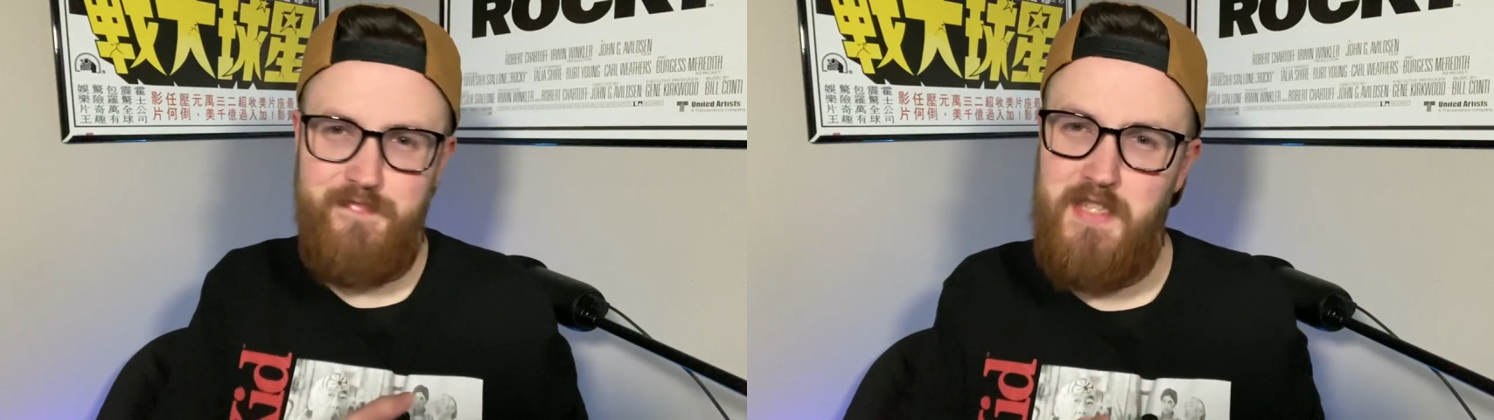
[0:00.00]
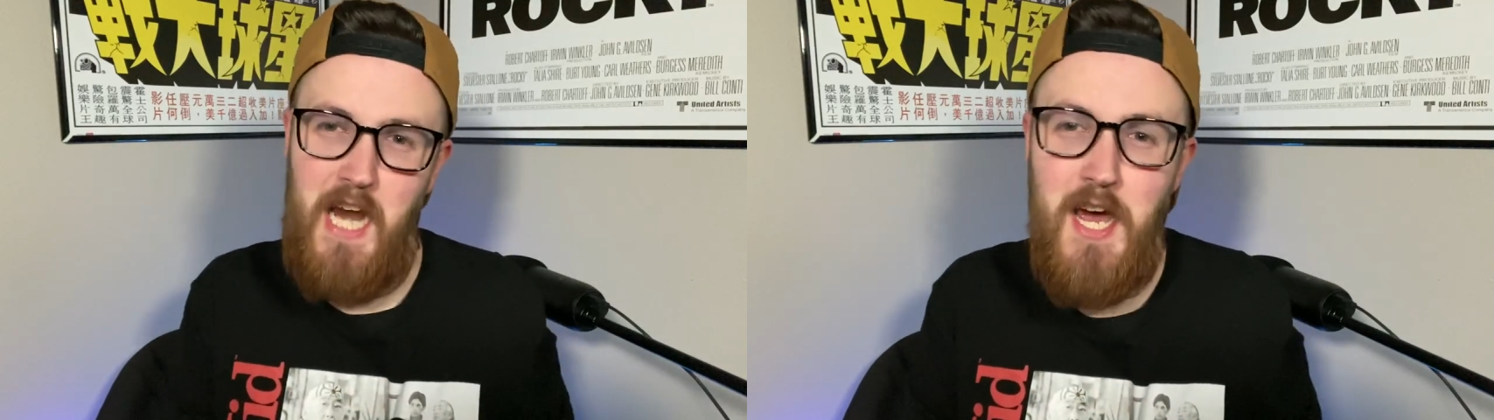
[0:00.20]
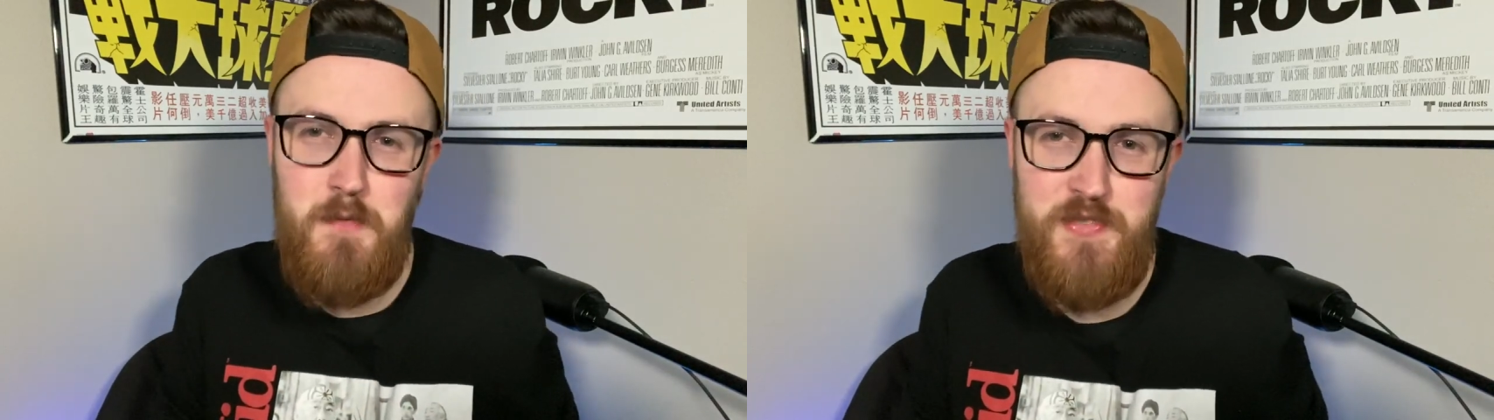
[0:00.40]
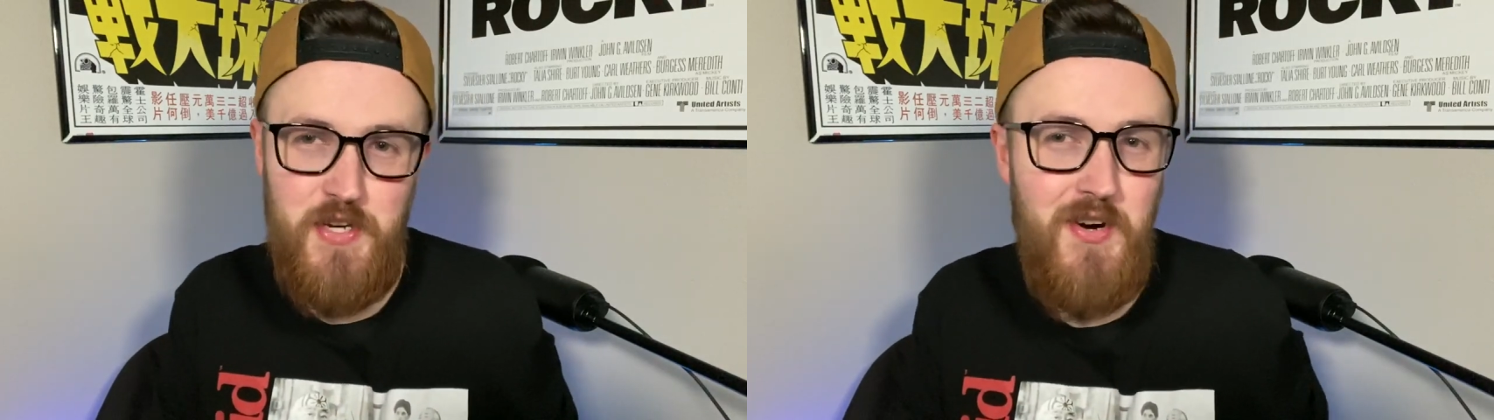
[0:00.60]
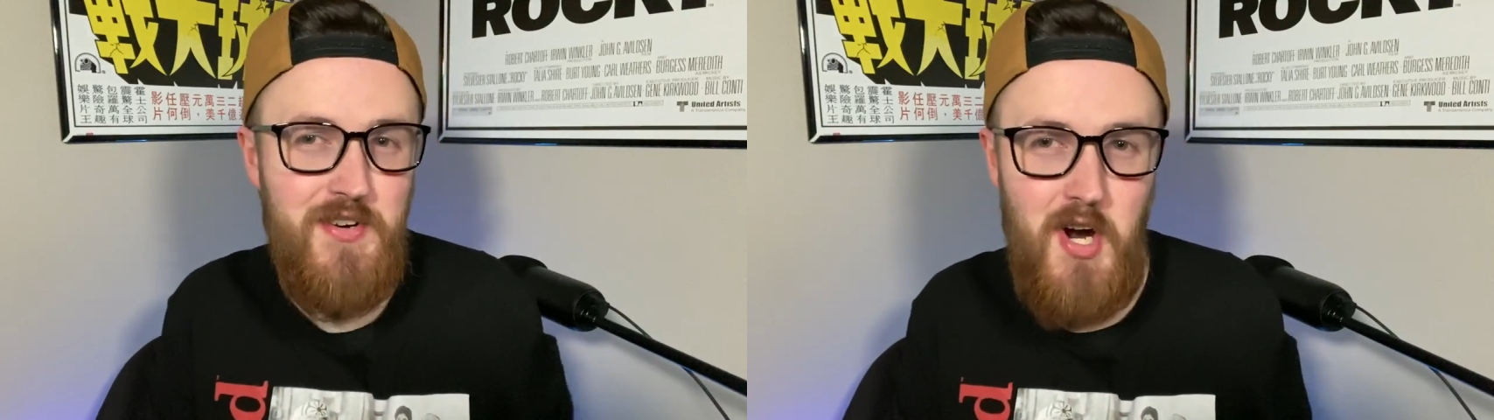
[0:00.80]
kind of
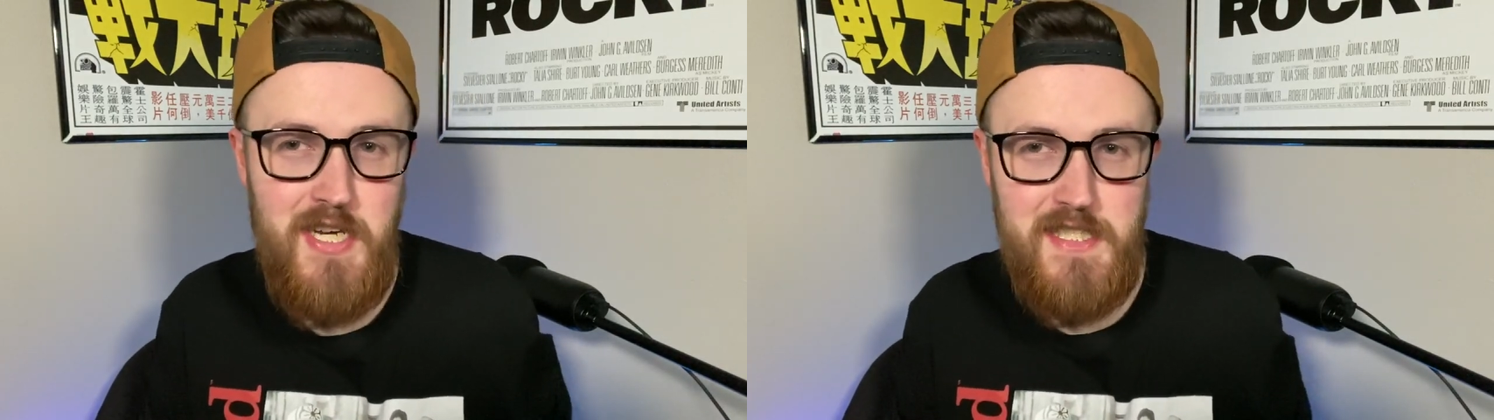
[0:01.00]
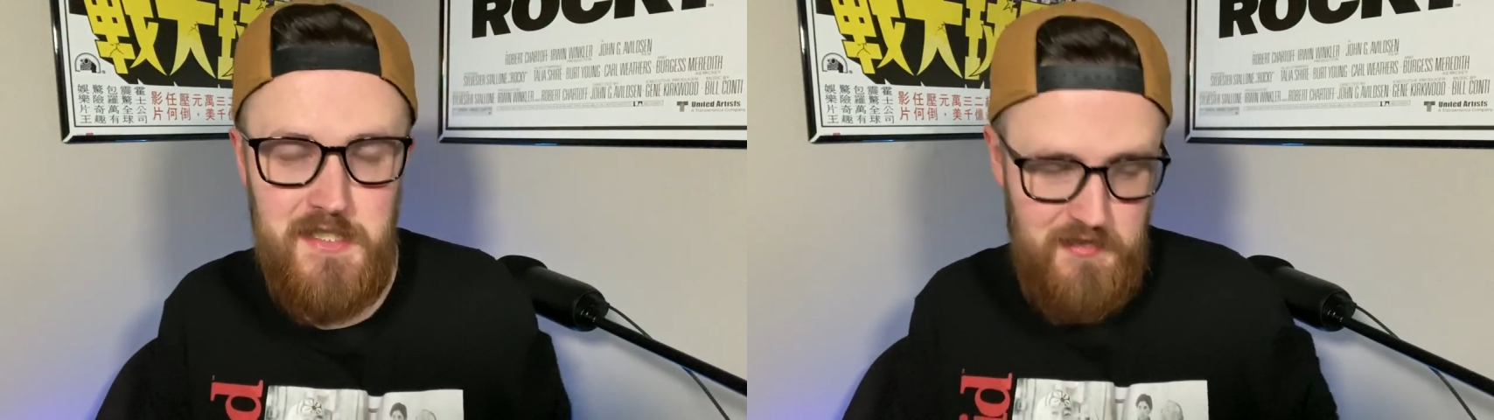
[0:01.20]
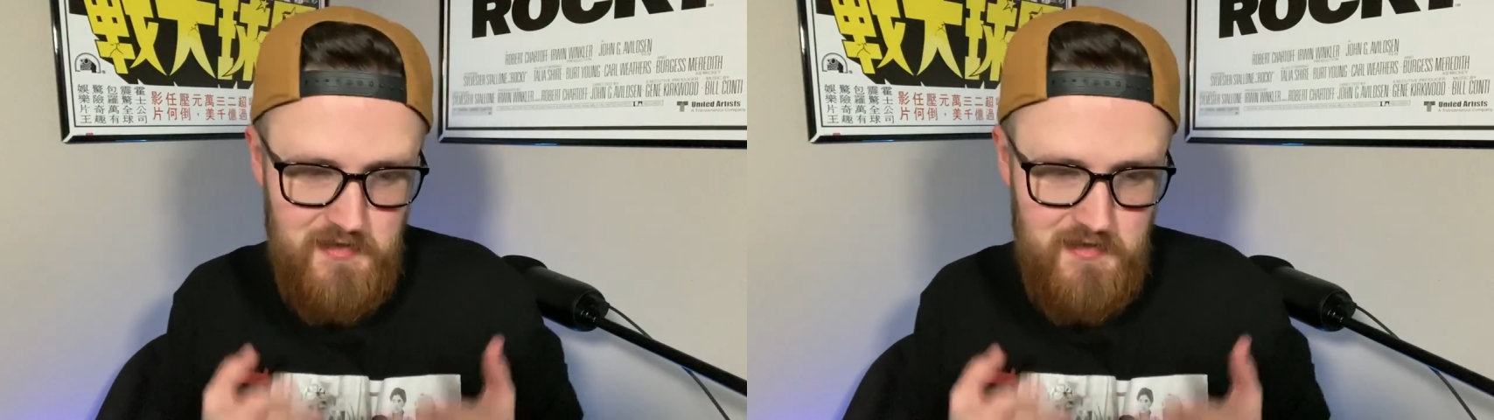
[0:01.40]
bizarre, honestly.